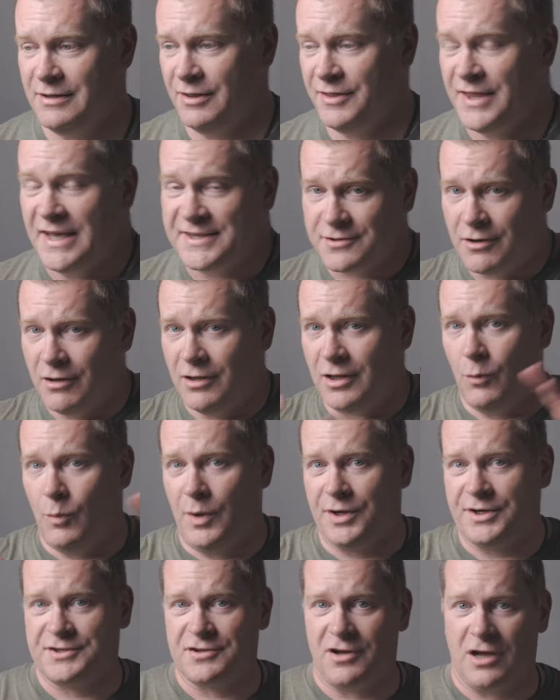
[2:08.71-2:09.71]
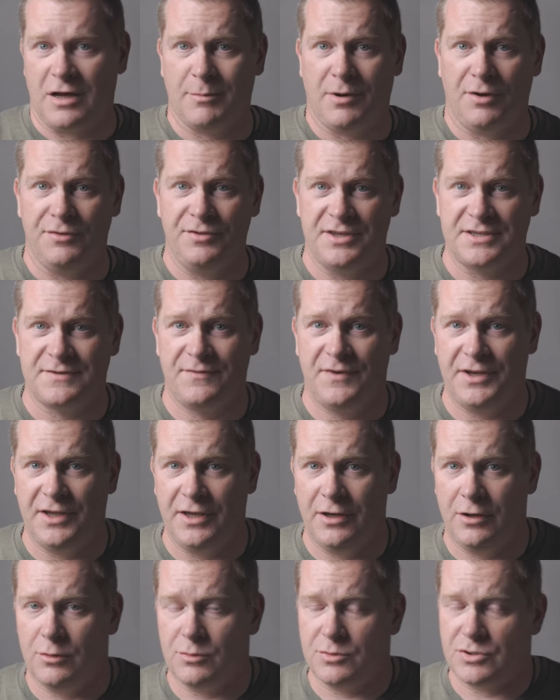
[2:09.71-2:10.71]
But that's all I want to talk about in this
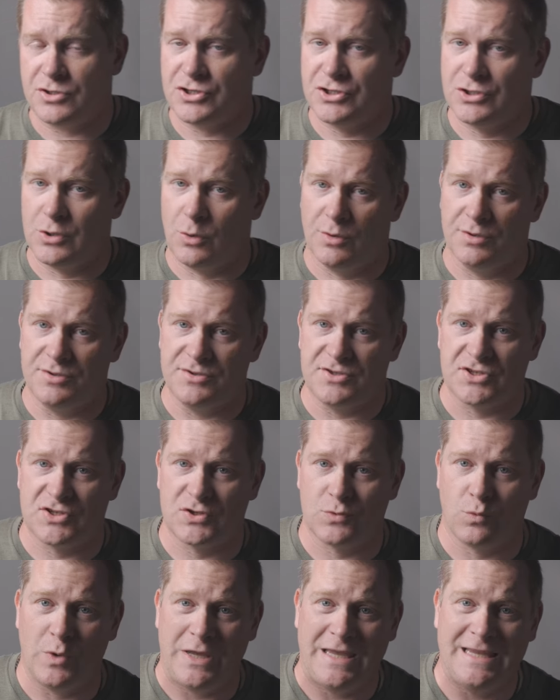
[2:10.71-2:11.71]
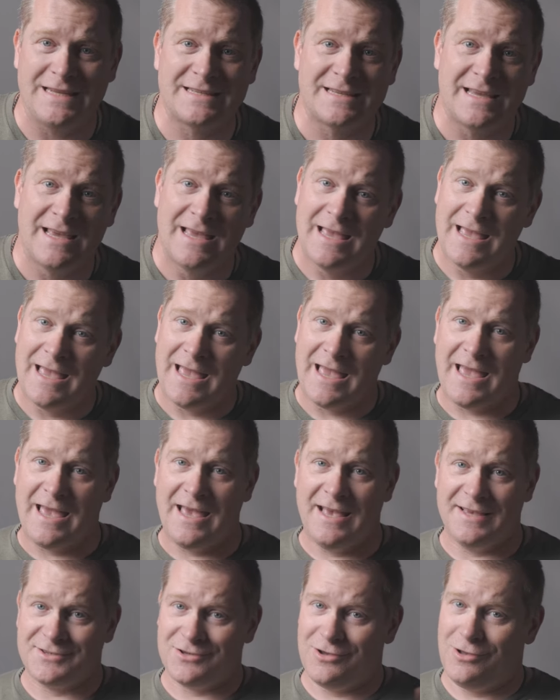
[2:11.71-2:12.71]
video, short and sweet.
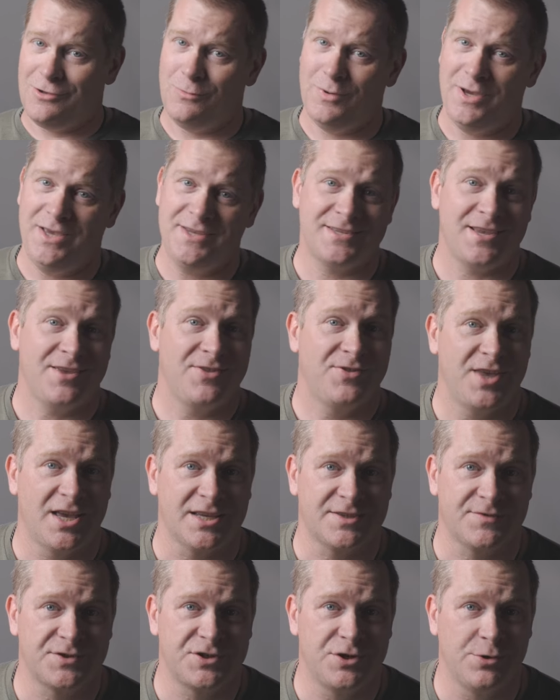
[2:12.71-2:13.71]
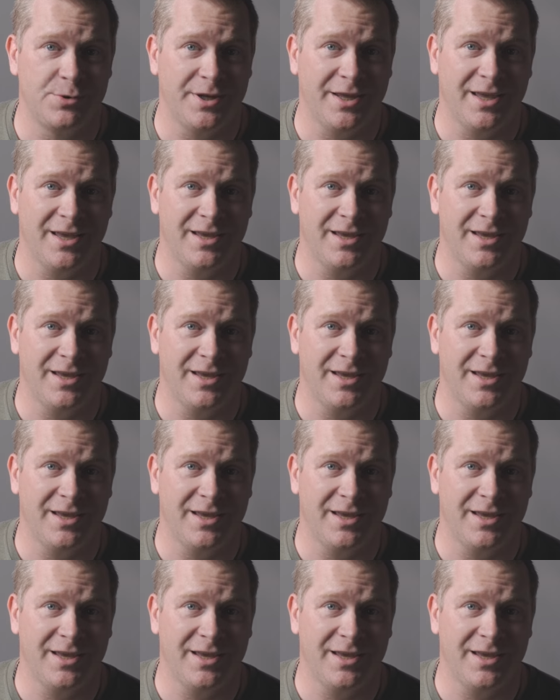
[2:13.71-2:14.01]
As always, thanks for tuning